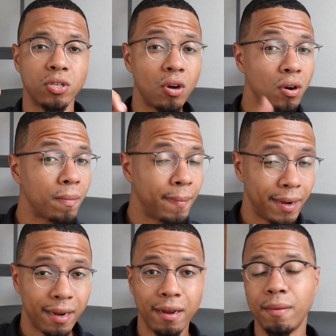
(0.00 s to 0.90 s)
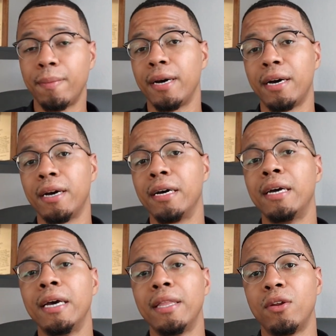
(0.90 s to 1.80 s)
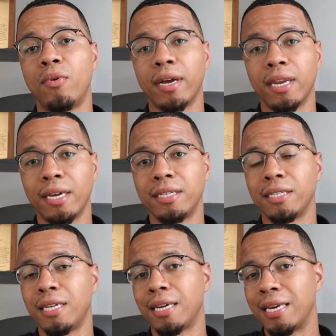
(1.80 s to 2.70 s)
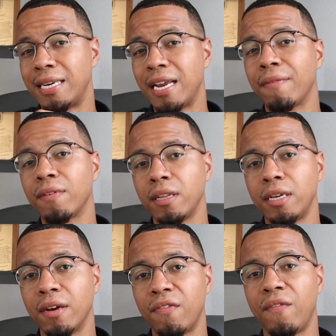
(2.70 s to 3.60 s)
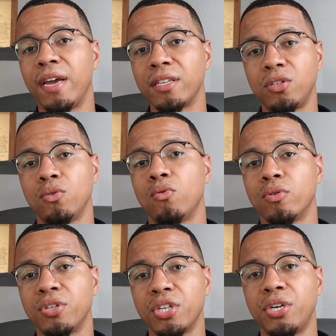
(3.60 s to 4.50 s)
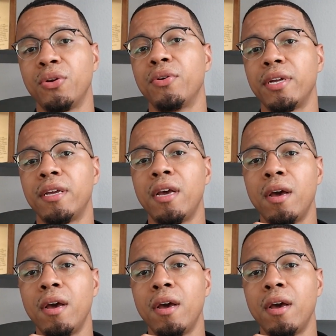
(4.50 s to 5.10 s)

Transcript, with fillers: don't abide by the regulations, that could definitely affect your security